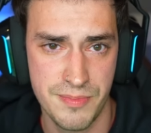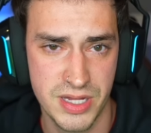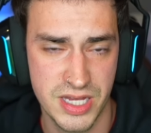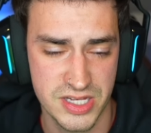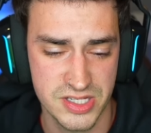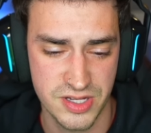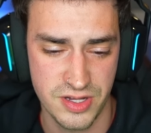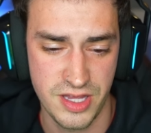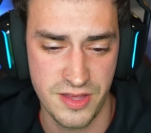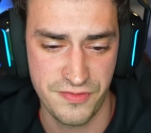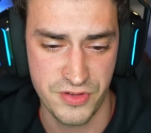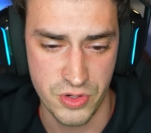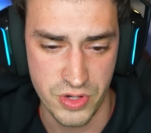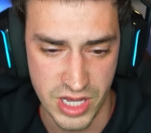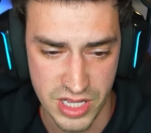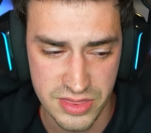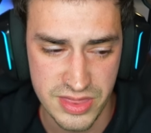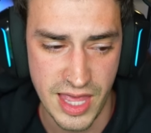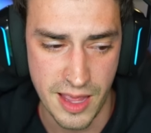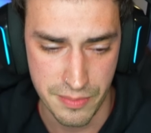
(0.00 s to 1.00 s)
because if you
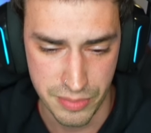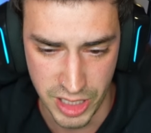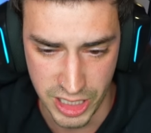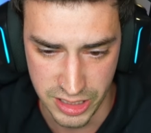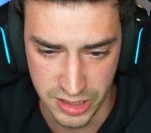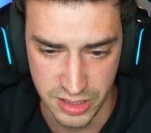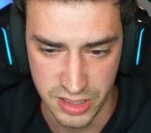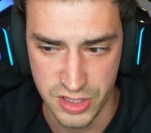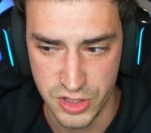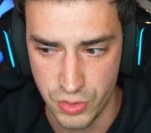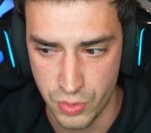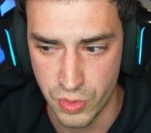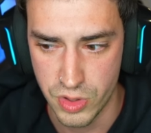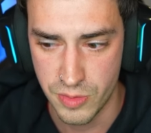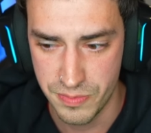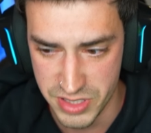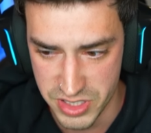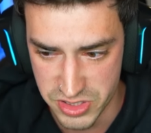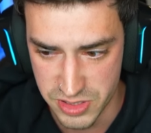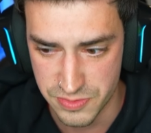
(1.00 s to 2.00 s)
hit that button, you
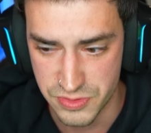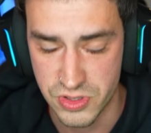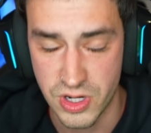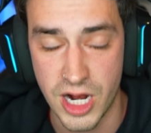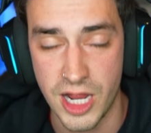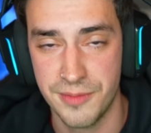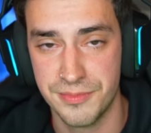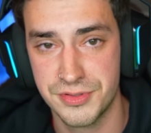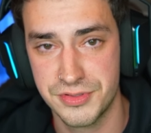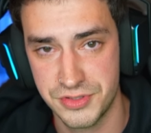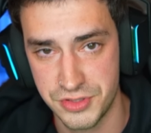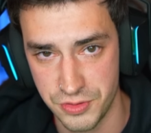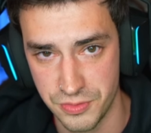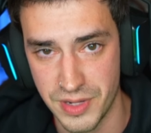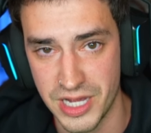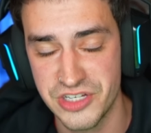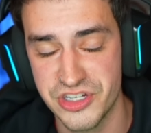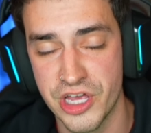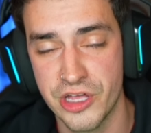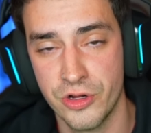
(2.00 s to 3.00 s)
will be subscribed to
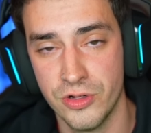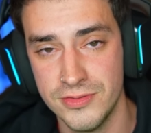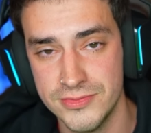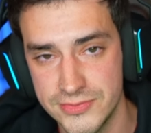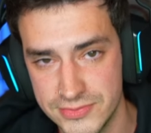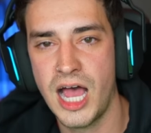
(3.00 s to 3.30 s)
my channel.